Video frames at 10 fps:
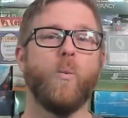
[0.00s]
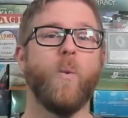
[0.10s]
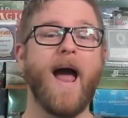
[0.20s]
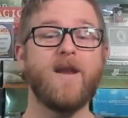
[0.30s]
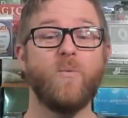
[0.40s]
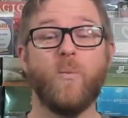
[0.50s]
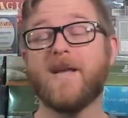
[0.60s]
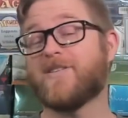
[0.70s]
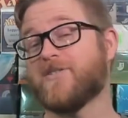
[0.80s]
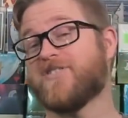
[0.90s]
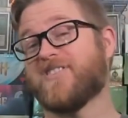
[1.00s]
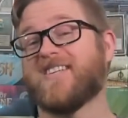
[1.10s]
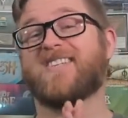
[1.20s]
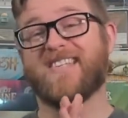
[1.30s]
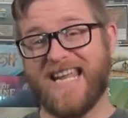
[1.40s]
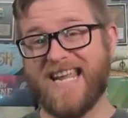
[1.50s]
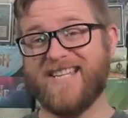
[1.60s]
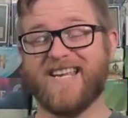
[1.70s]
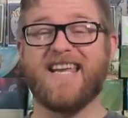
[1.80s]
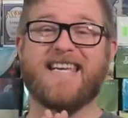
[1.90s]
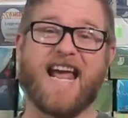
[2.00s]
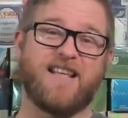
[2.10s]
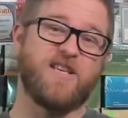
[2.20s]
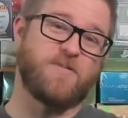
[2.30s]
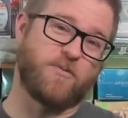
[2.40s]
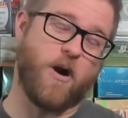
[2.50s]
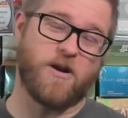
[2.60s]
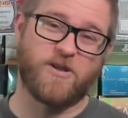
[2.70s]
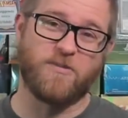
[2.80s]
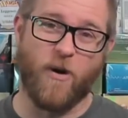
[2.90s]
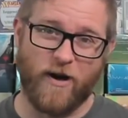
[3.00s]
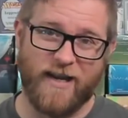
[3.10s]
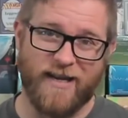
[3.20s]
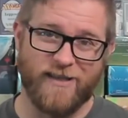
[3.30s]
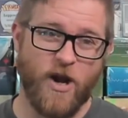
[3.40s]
when Wizards succeeds in getting these products to market,